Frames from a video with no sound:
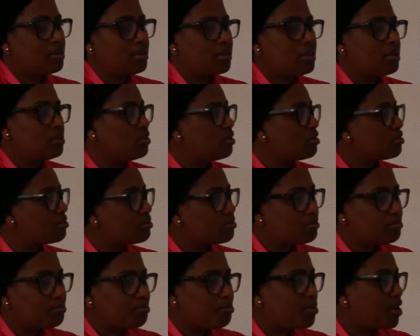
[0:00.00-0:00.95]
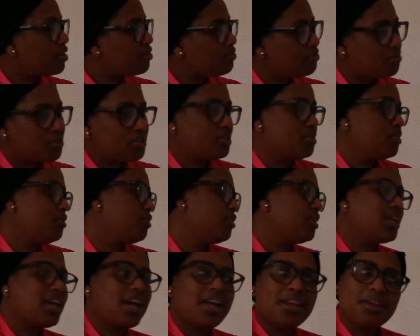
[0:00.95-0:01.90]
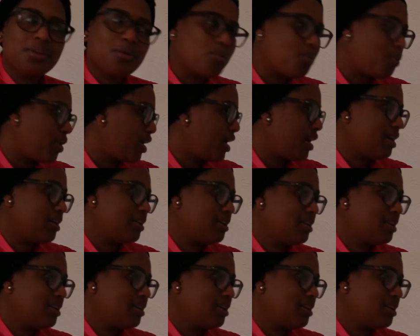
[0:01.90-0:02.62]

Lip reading: it doesn't benefit you in anywhere.